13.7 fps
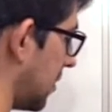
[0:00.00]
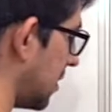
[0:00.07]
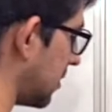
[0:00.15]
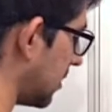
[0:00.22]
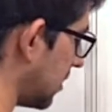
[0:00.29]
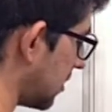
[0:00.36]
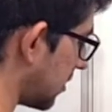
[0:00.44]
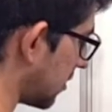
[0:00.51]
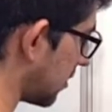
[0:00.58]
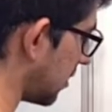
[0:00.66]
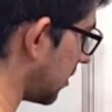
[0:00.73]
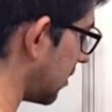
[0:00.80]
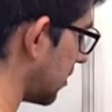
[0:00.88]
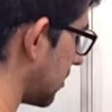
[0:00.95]
means this
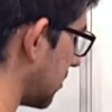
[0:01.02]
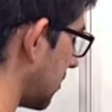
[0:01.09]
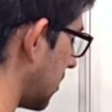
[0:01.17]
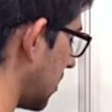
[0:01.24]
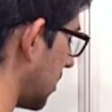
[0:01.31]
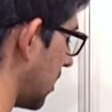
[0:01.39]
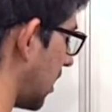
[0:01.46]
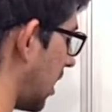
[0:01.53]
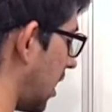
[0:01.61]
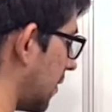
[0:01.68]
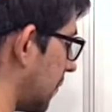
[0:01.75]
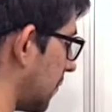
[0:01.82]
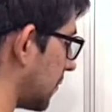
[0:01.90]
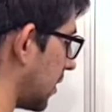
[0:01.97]
is
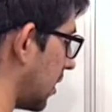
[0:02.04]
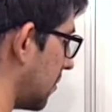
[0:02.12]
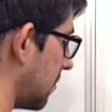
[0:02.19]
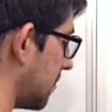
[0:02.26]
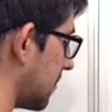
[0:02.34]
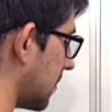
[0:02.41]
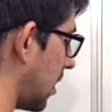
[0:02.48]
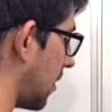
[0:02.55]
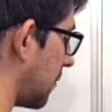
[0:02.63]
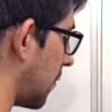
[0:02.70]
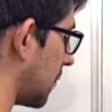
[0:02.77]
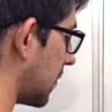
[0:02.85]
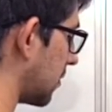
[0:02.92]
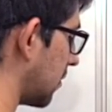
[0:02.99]
half of them, half
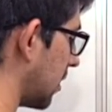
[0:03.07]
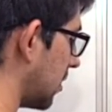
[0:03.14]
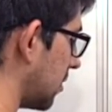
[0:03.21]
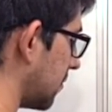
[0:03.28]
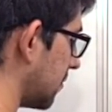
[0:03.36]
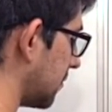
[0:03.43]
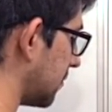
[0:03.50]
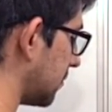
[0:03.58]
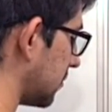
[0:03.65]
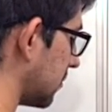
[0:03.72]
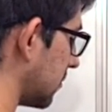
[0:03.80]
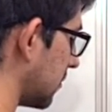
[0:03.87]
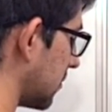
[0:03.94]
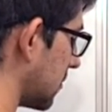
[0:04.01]
of it, right?
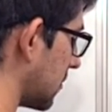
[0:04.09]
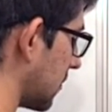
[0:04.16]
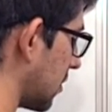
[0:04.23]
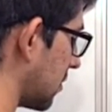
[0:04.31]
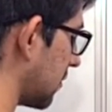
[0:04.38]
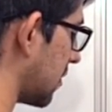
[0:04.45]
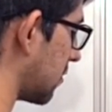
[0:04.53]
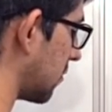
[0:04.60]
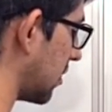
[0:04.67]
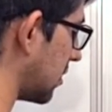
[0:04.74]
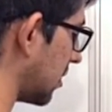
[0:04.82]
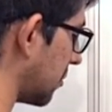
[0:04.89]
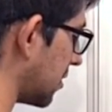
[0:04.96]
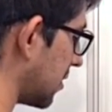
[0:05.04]
Because we are
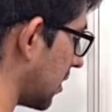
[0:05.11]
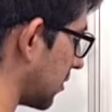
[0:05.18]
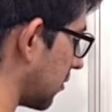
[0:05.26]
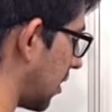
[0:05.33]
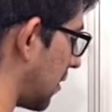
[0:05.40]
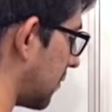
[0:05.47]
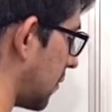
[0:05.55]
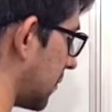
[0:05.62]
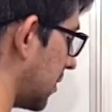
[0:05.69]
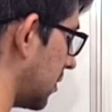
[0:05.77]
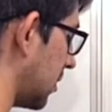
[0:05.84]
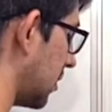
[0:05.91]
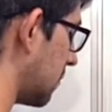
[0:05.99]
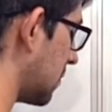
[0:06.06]
releasing bisector. Half of
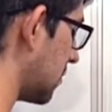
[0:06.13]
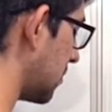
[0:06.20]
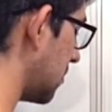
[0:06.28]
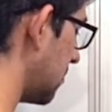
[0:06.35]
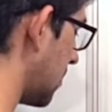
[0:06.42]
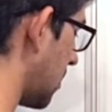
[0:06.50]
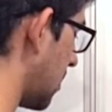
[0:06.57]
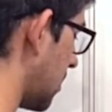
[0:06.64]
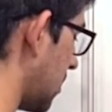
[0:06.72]
it equals to